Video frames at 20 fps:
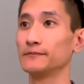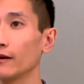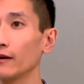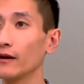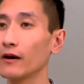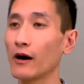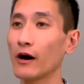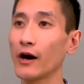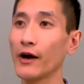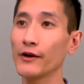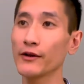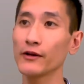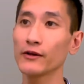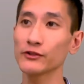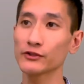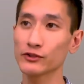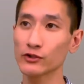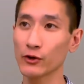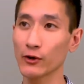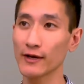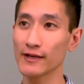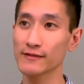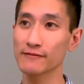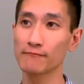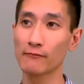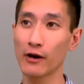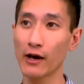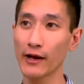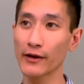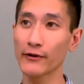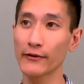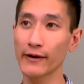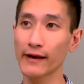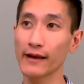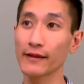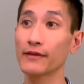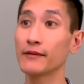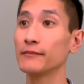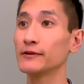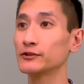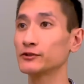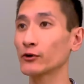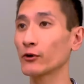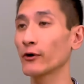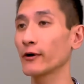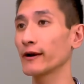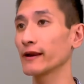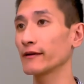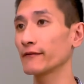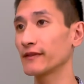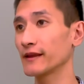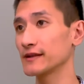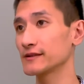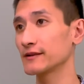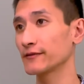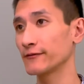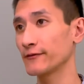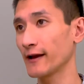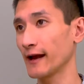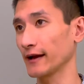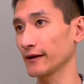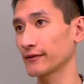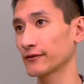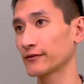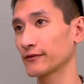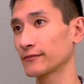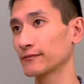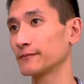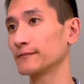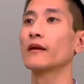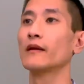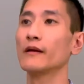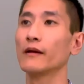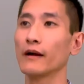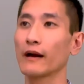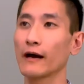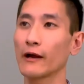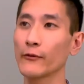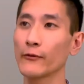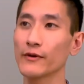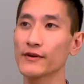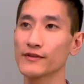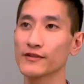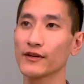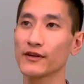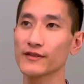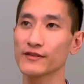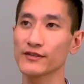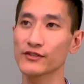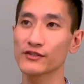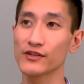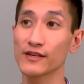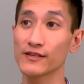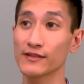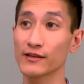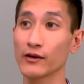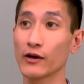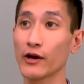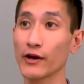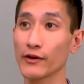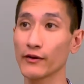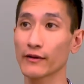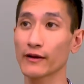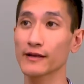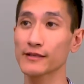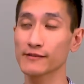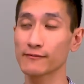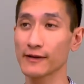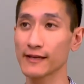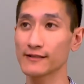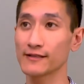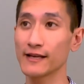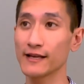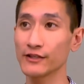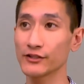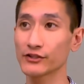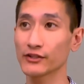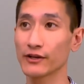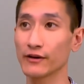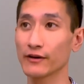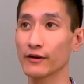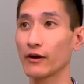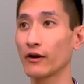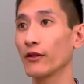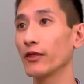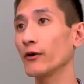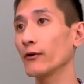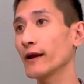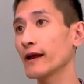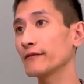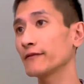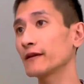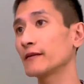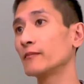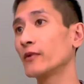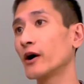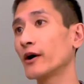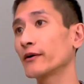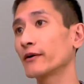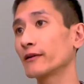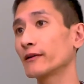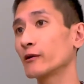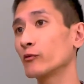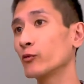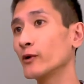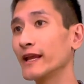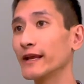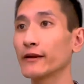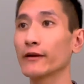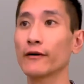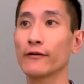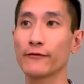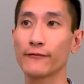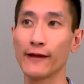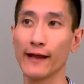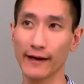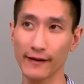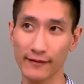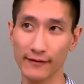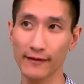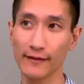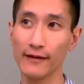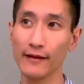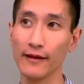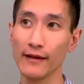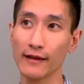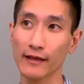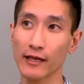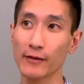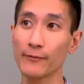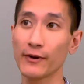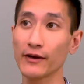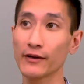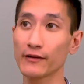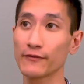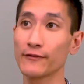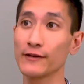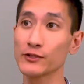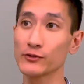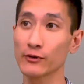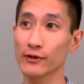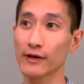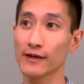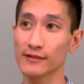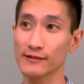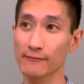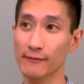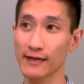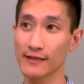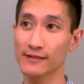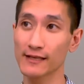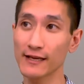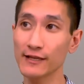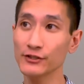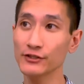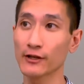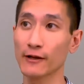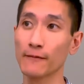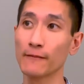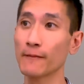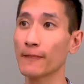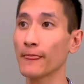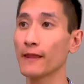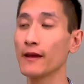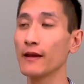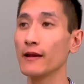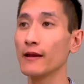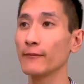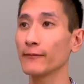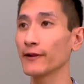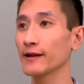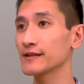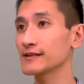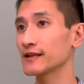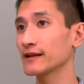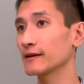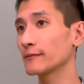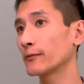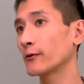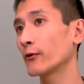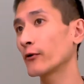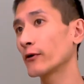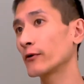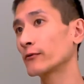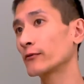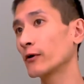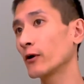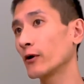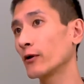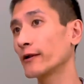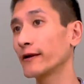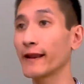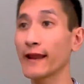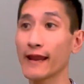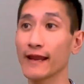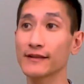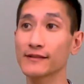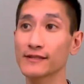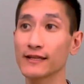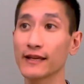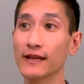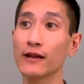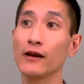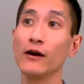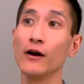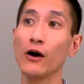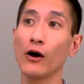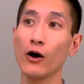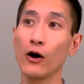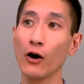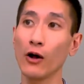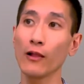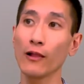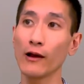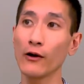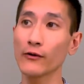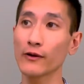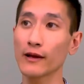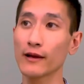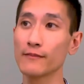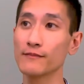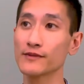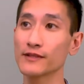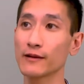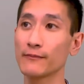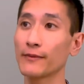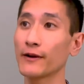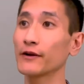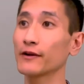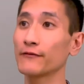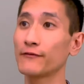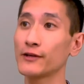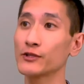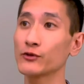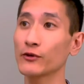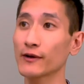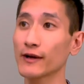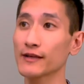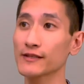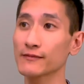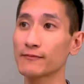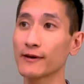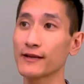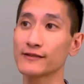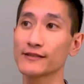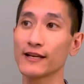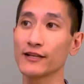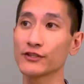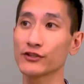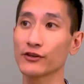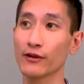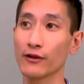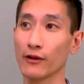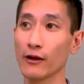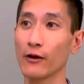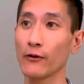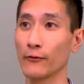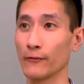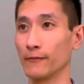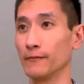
Audio choice moderated the majority of these effects. Our results suggest that audio customization, although having a moderately weaker effect compared to visual customization, plays an important role in enhancing all outcomes compared to visual customization alone.